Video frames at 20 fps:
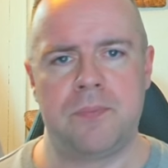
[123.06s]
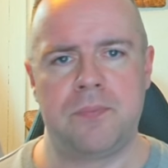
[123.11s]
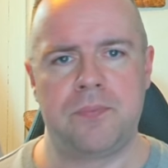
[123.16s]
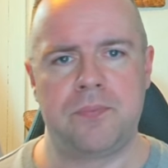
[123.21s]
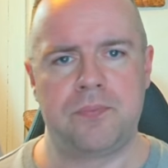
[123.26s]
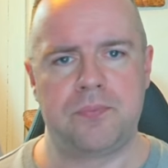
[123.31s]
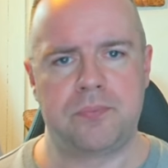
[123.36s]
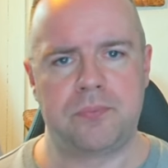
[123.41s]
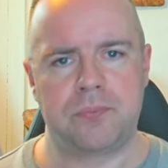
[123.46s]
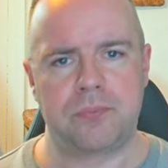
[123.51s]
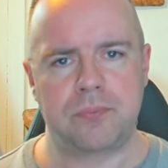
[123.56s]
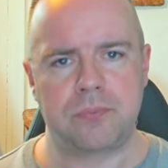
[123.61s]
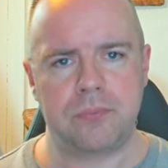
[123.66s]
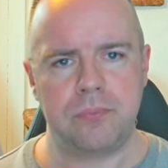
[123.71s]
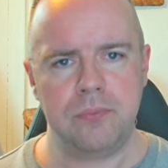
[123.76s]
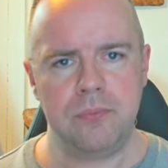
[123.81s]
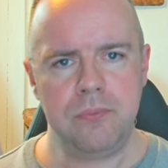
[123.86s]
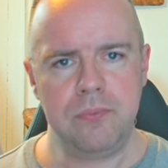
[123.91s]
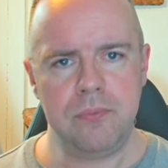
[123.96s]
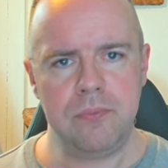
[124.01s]

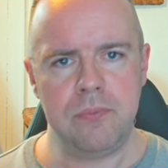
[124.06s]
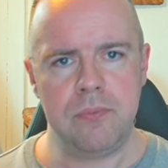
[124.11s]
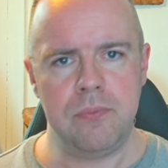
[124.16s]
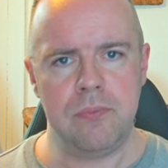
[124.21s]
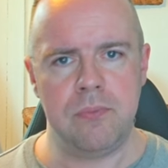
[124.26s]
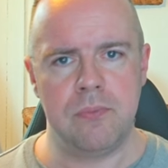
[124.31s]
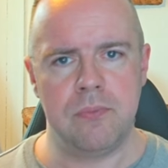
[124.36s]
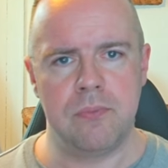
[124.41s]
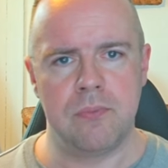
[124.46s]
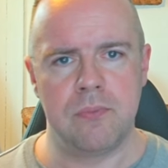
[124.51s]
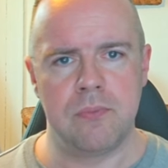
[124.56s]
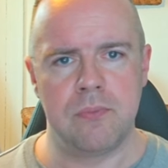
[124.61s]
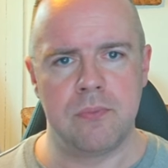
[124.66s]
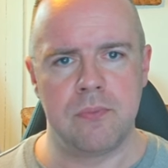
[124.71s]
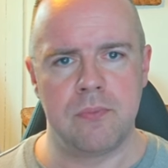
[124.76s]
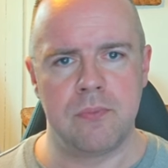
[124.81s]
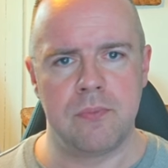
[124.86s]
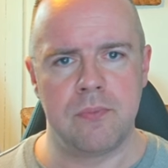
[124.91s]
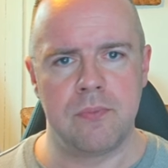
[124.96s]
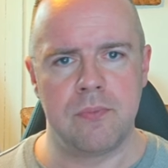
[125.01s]

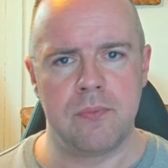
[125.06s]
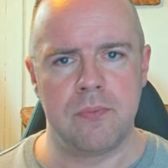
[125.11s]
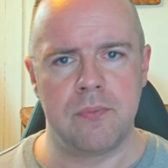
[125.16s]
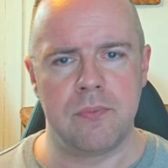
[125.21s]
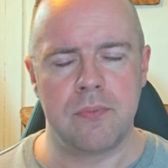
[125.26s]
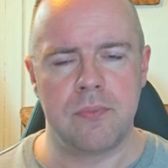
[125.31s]
(silence)